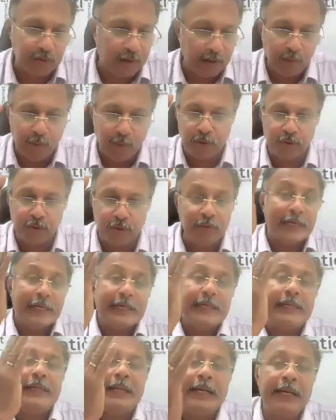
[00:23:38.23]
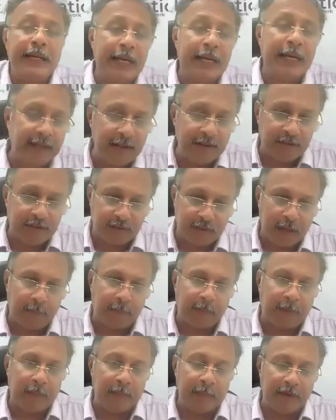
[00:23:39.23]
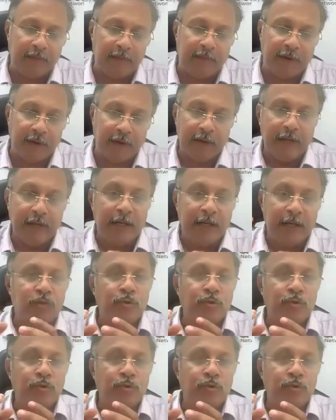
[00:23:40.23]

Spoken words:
So I want to delete this upcoming event.